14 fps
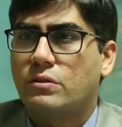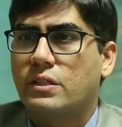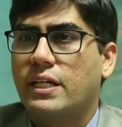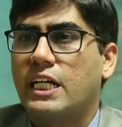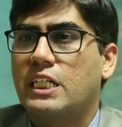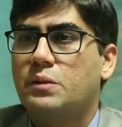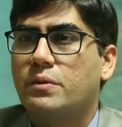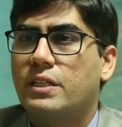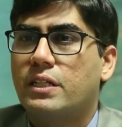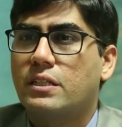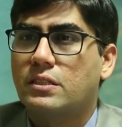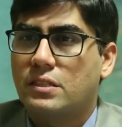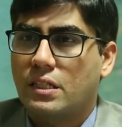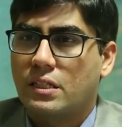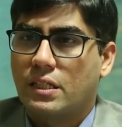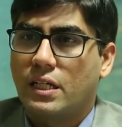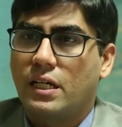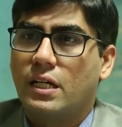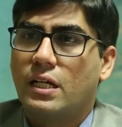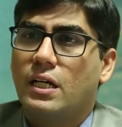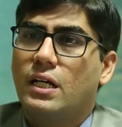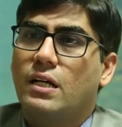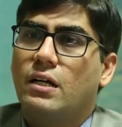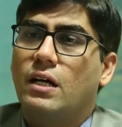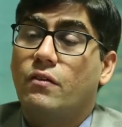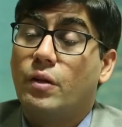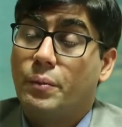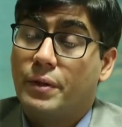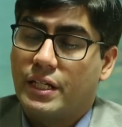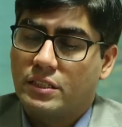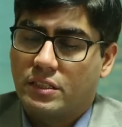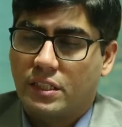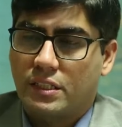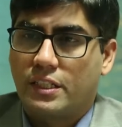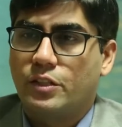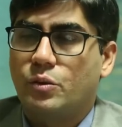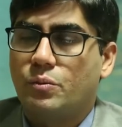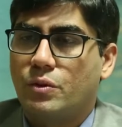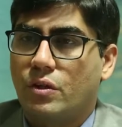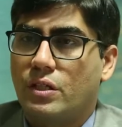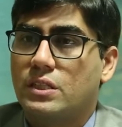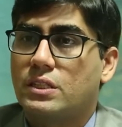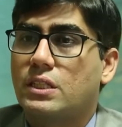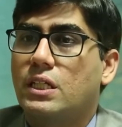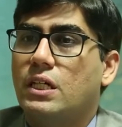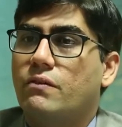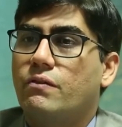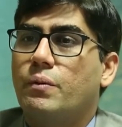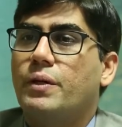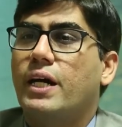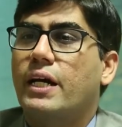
housing has been constructed, will be constructed, to be honest, will be